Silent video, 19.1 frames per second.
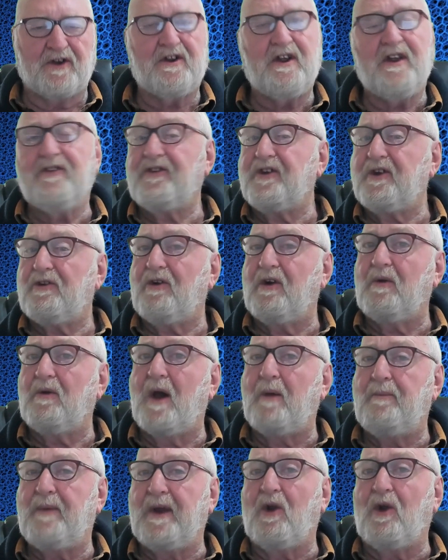Consider it a
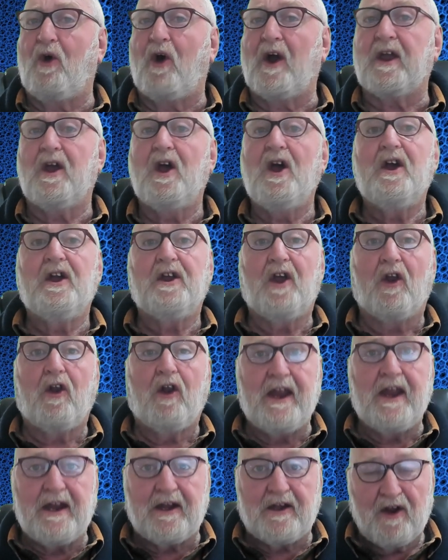bit like your
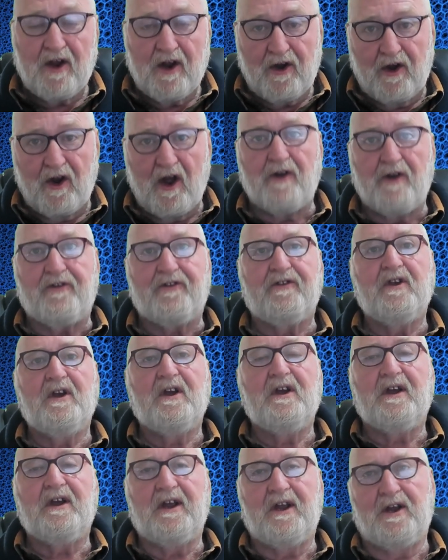linked notes
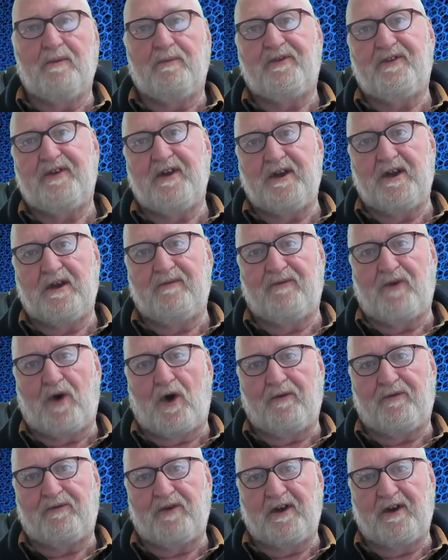in Obsidian
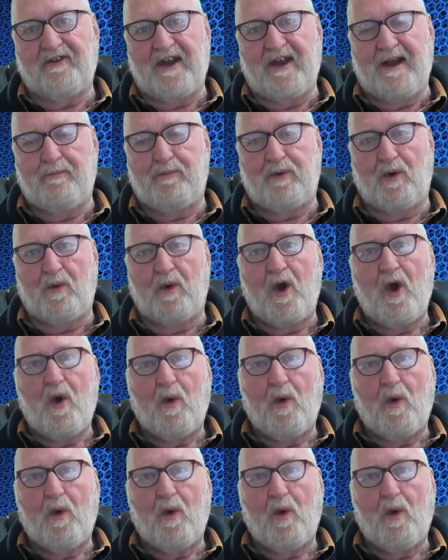Vault, for example,